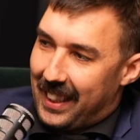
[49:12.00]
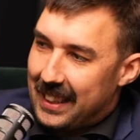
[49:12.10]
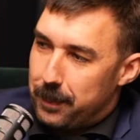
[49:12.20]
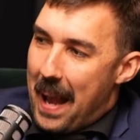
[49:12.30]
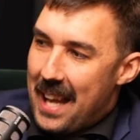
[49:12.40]

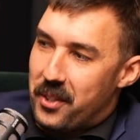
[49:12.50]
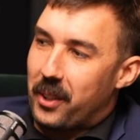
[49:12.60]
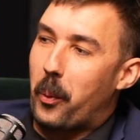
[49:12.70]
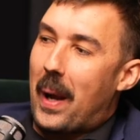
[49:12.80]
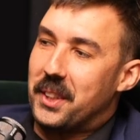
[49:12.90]
Expansion
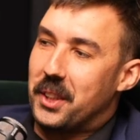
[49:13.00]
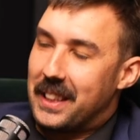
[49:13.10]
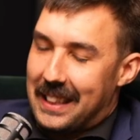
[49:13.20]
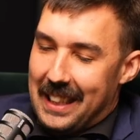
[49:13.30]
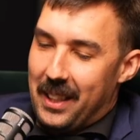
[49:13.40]

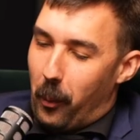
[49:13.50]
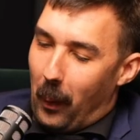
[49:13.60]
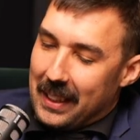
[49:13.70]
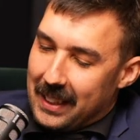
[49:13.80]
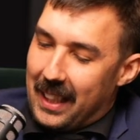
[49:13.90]
question.
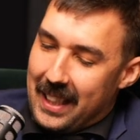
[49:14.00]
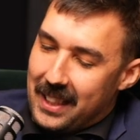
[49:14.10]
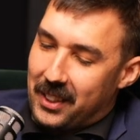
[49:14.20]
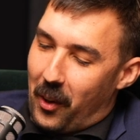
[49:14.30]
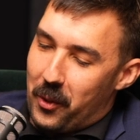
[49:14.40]
What
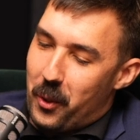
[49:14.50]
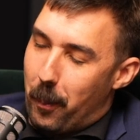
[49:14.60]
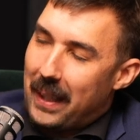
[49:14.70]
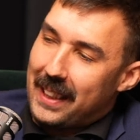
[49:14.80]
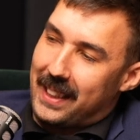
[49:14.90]
is on your
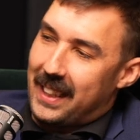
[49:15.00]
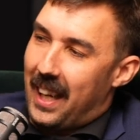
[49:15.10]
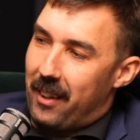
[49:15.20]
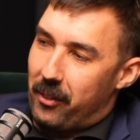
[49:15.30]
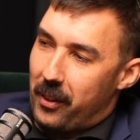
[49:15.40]

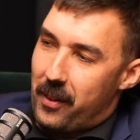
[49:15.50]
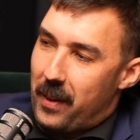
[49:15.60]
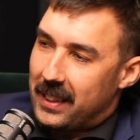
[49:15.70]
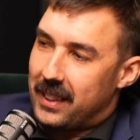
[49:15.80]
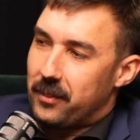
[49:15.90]
pizza for the
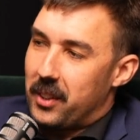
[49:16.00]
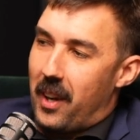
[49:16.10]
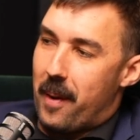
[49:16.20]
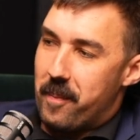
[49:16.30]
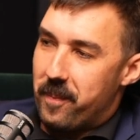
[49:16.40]
rest of
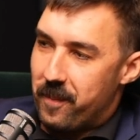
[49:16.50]
time?